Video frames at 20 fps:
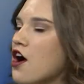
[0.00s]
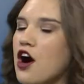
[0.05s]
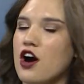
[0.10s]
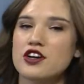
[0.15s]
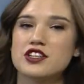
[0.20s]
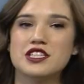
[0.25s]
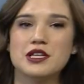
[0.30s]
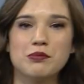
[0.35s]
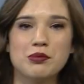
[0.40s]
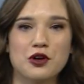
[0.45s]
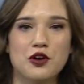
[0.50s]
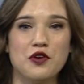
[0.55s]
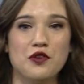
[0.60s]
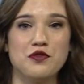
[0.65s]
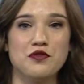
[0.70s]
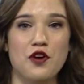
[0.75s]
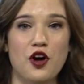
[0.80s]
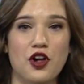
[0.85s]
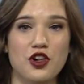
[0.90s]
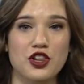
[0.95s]
our typical
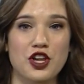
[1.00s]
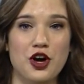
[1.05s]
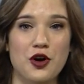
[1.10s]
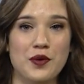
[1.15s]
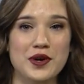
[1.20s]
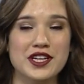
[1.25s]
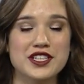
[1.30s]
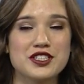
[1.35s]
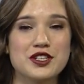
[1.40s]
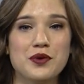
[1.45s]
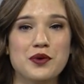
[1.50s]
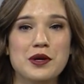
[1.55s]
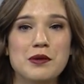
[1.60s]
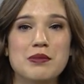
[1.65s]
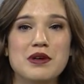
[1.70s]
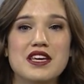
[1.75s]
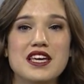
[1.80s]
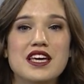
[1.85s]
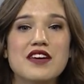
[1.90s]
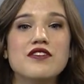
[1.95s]
fall low, and it's going to
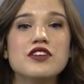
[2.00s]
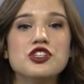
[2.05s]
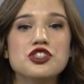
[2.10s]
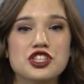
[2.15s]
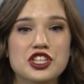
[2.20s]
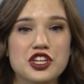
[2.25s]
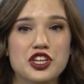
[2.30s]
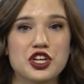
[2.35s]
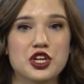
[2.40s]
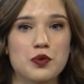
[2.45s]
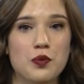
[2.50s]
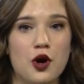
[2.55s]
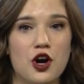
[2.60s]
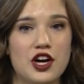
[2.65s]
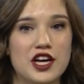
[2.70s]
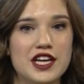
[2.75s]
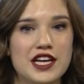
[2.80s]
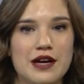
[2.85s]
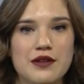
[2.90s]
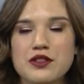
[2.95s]
be even chillier
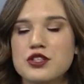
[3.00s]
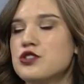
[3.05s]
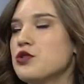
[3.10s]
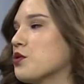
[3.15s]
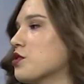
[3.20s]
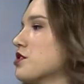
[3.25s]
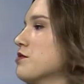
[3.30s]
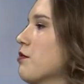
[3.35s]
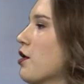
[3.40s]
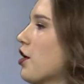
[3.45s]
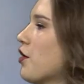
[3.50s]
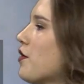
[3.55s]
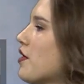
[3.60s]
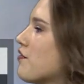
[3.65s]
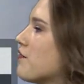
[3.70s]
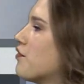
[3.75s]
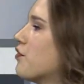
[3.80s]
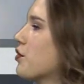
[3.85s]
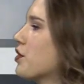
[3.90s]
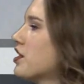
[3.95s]
walking out the door tomorrow at
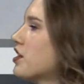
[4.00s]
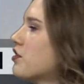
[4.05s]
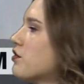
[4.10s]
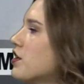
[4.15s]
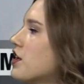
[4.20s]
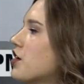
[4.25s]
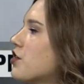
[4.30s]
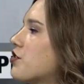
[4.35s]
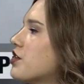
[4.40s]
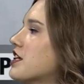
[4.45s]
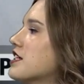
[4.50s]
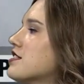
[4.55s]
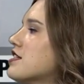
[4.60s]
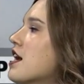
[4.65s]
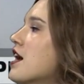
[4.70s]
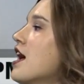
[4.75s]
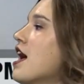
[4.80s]
43 degrees.